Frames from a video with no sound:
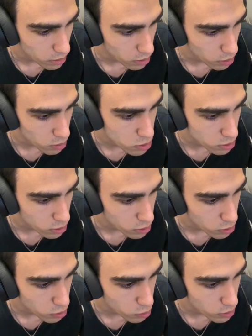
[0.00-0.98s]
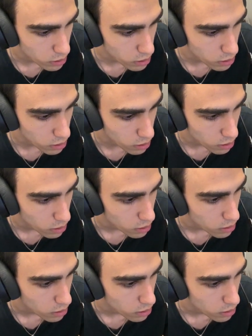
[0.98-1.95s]
those are your three
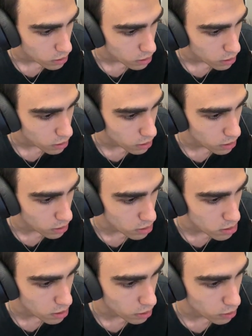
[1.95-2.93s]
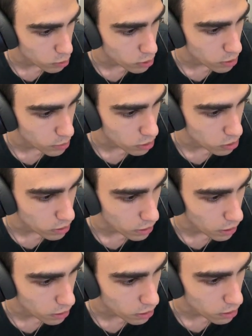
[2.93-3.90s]
things that we're going to be learning.
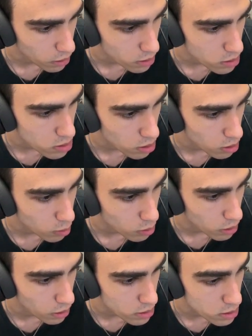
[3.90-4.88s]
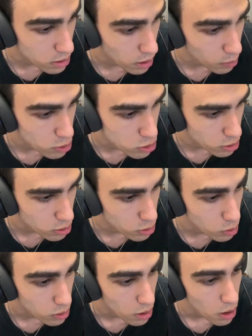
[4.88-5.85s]
Higher highs, lower highs, and now I'm going to show
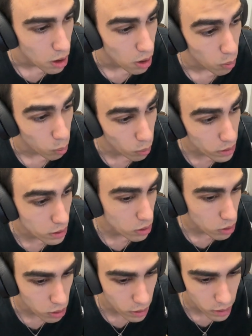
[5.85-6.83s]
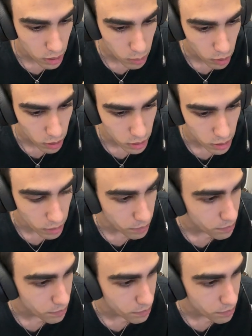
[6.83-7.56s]
you what it can look like in the market.